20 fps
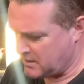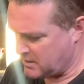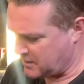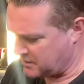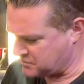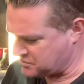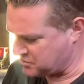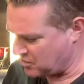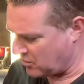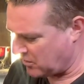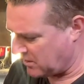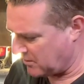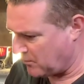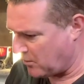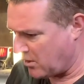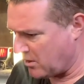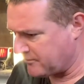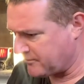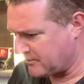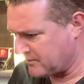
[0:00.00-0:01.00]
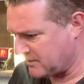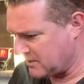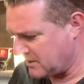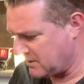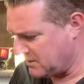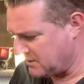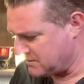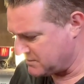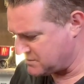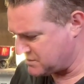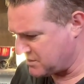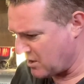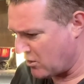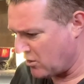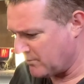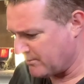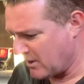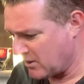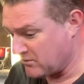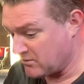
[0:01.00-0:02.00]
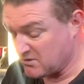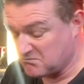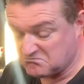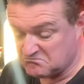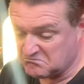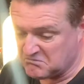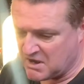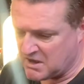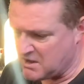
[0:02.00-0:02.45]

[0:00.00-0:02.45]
exciter wire for the starter motor and